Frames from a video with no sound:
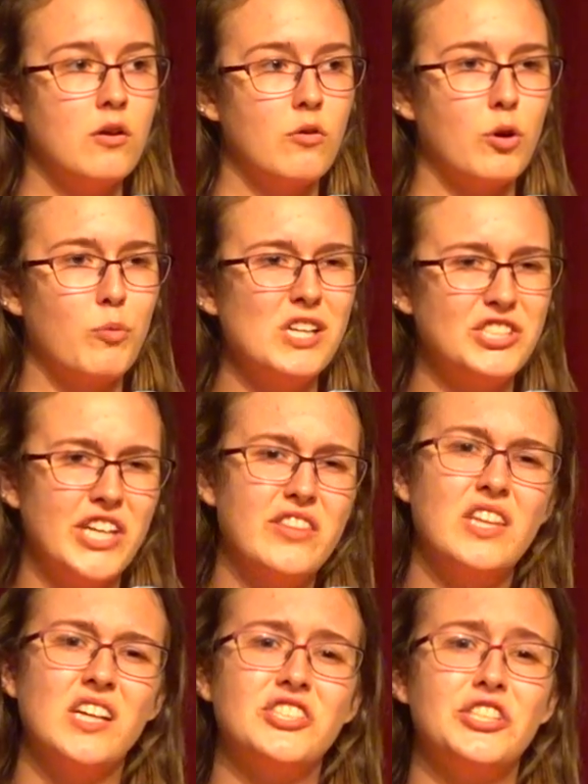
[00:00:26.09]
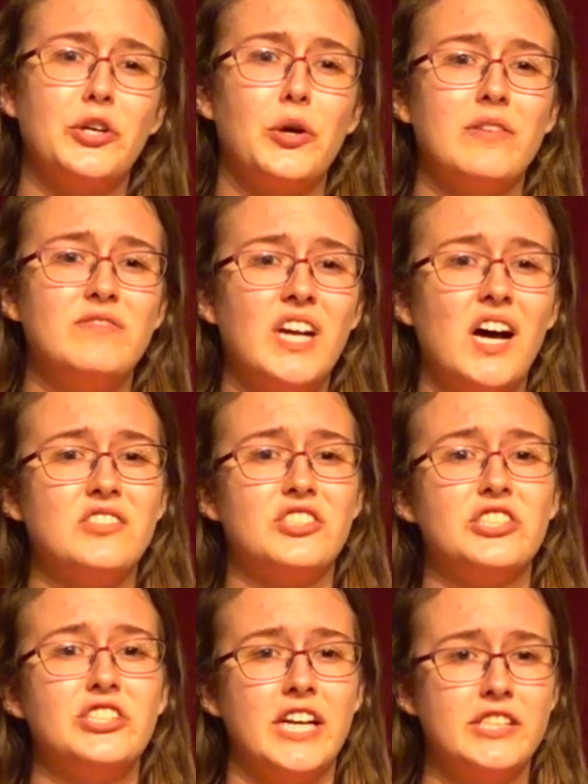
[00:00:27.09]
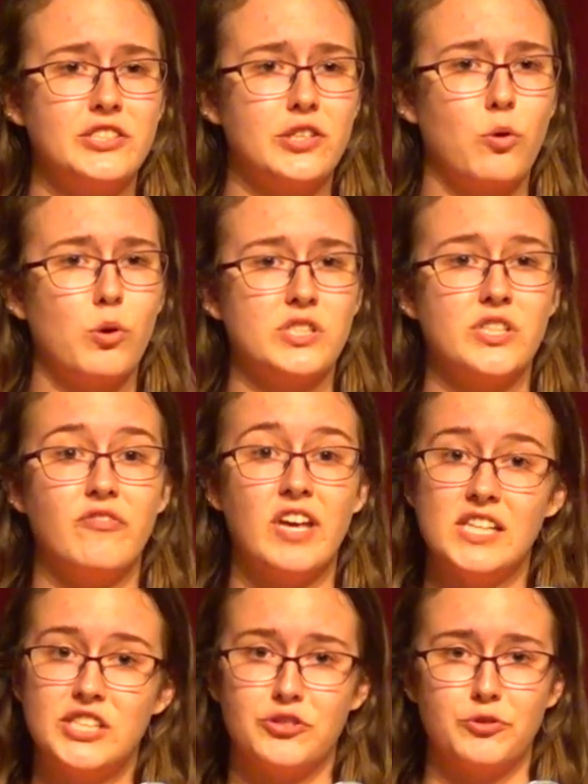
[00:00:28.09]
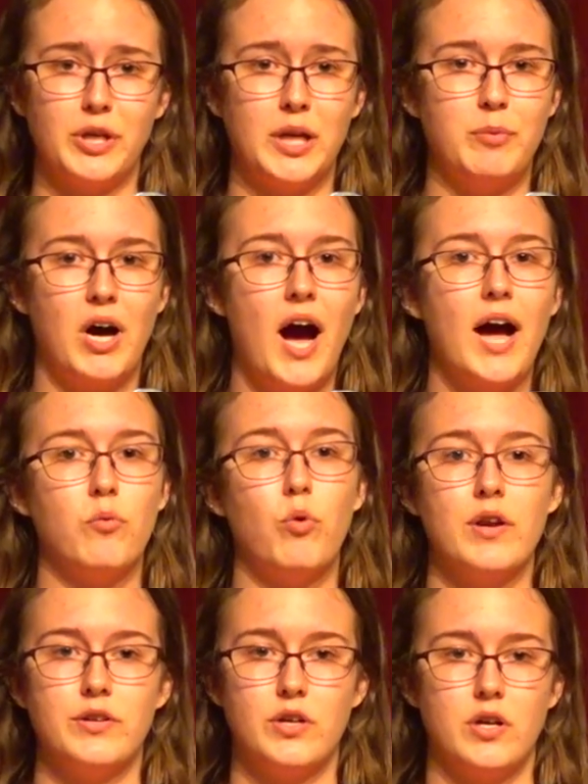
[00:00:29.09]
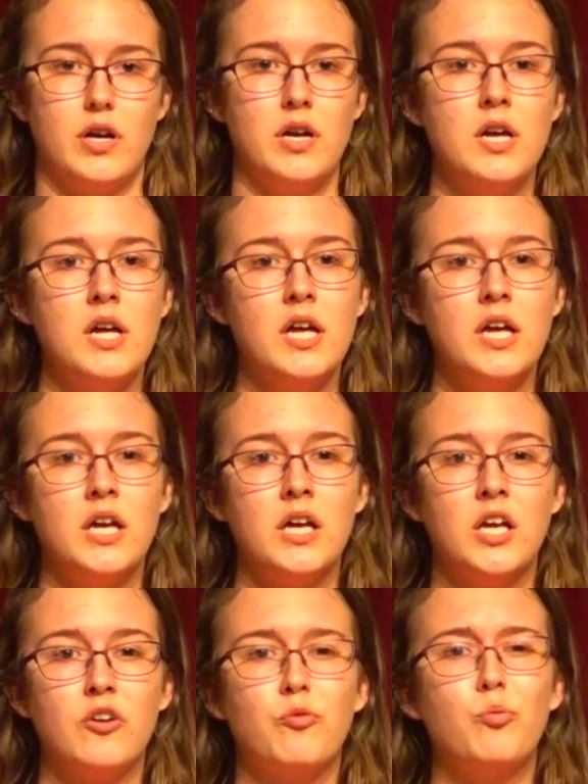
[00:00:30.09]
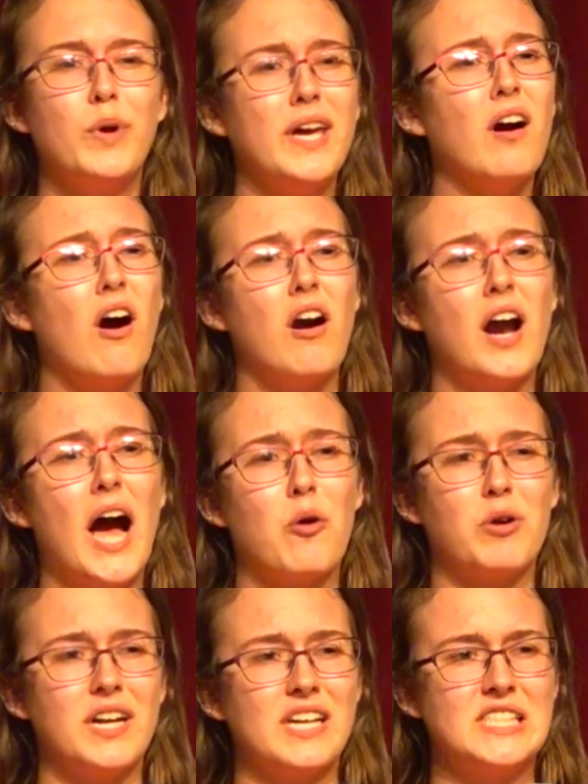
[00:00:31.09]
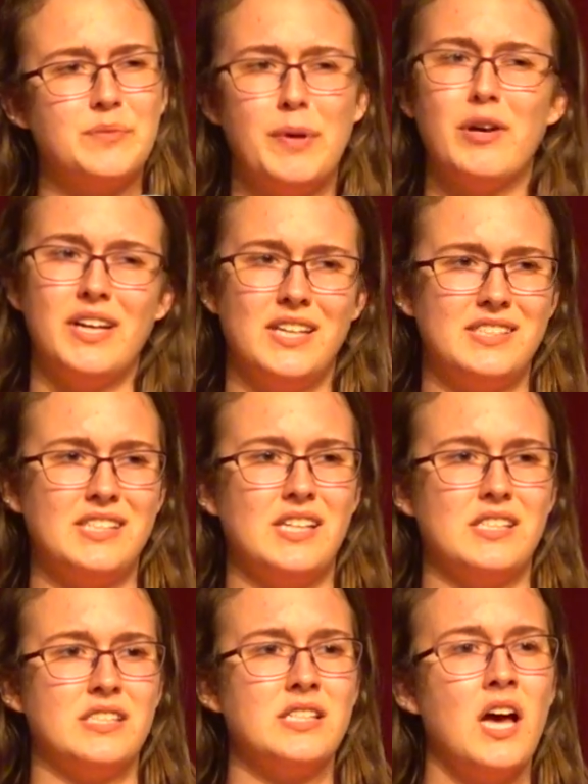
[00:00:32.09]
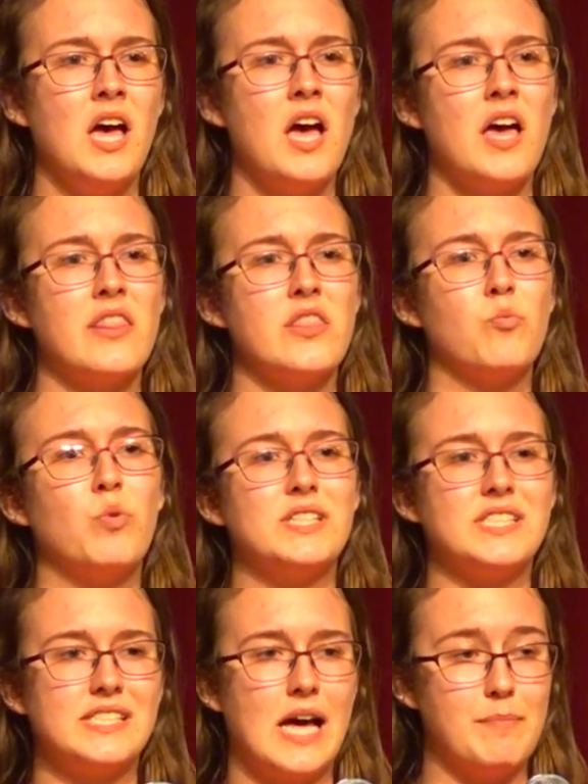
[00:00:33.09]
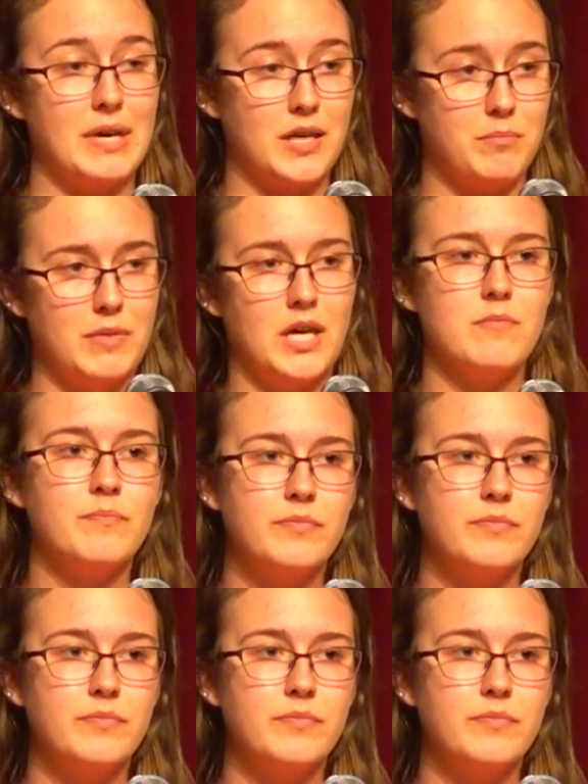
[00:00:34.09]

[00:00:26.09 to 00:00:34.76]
or what she thinks she could have done to change the course of history, but I wonder, if we are our experiences, then what does that make me?